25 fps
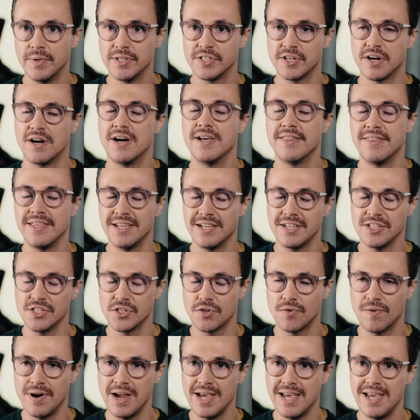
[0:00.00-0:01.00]
which I think
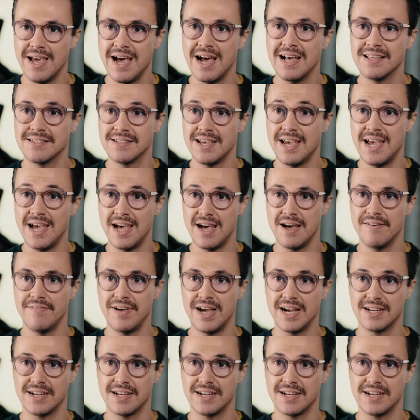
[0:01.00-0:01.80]
is great, as I have